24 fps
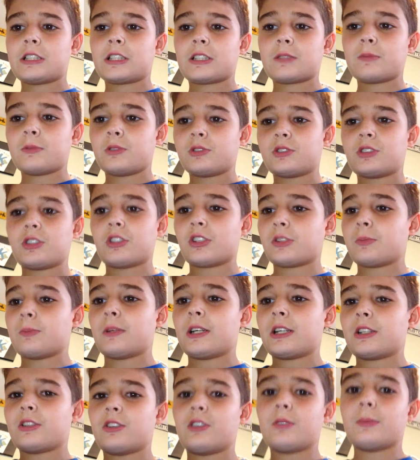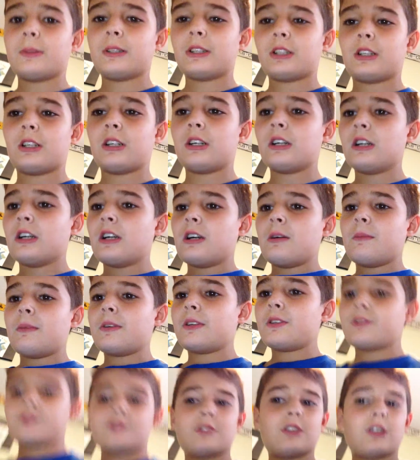It's mostly just Michael, but all, uh, but
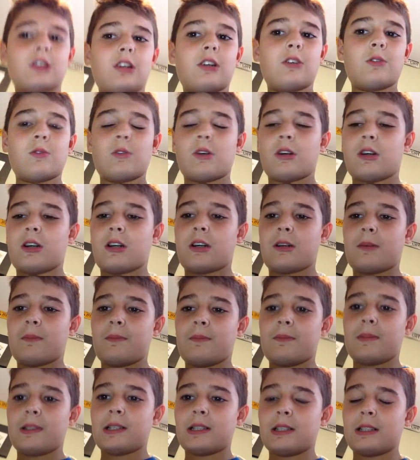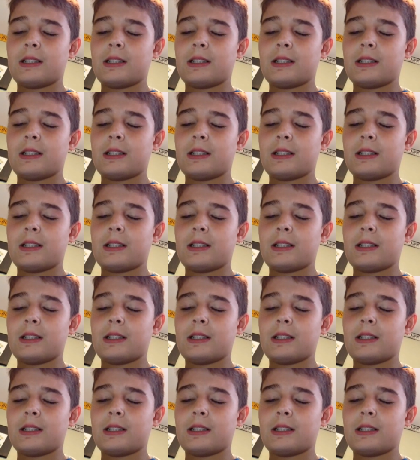you know, um,